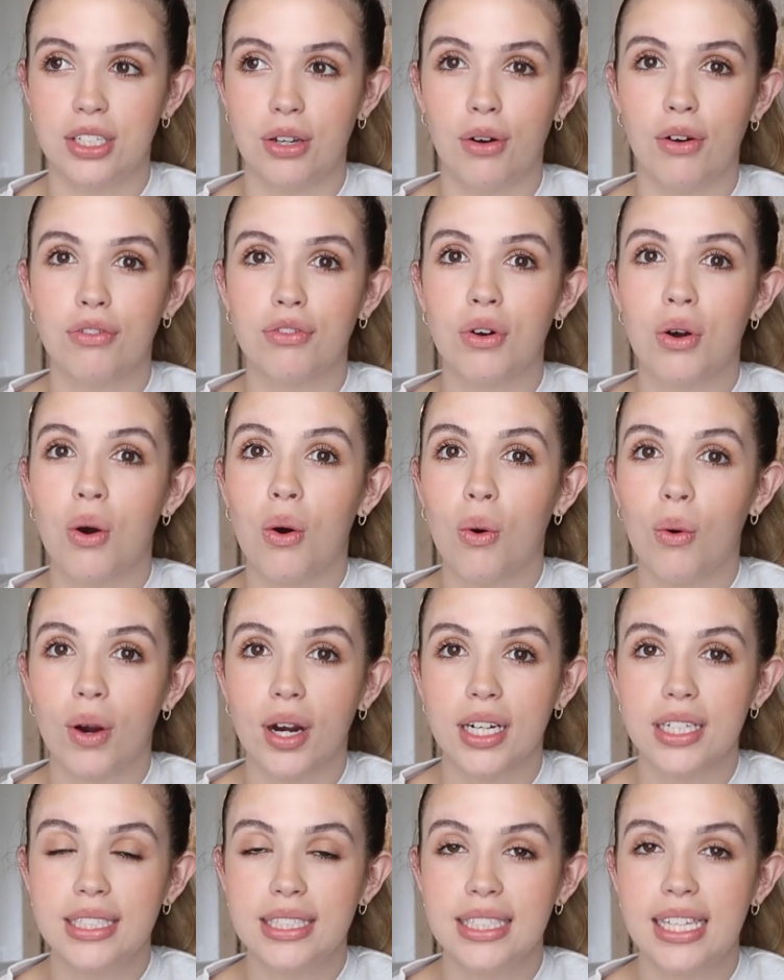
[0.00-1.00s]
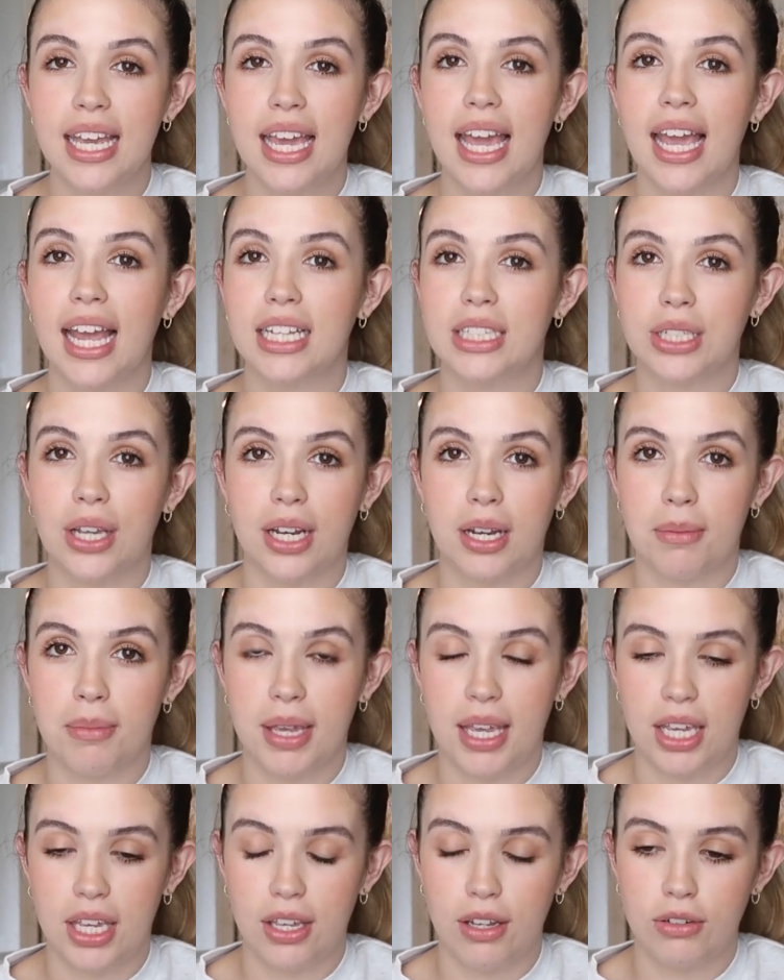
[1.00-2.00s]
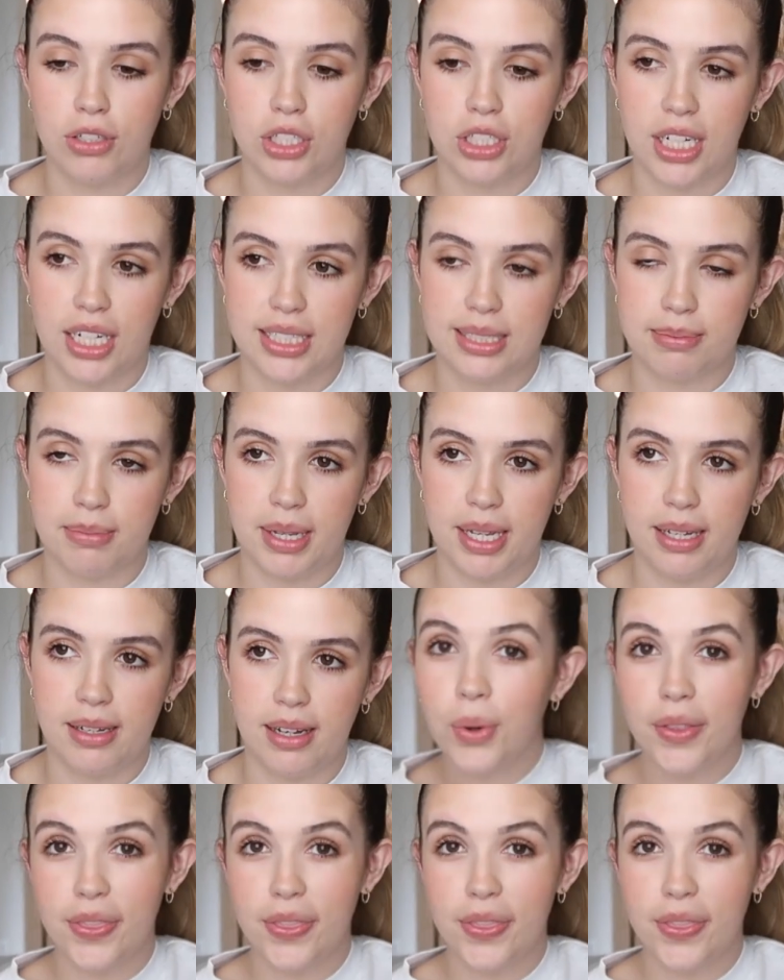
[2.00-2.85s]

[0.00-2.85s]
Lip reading: So of course, it's gonna be a huge adjustment.